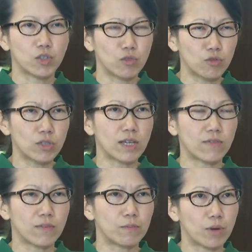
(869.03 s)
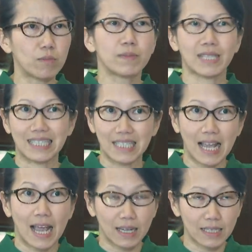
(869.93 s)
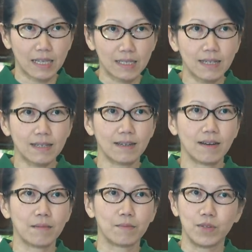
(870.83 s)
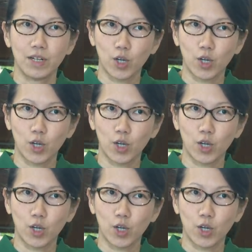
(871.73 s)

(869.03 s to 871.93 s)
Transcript: that children have problems with accessing um,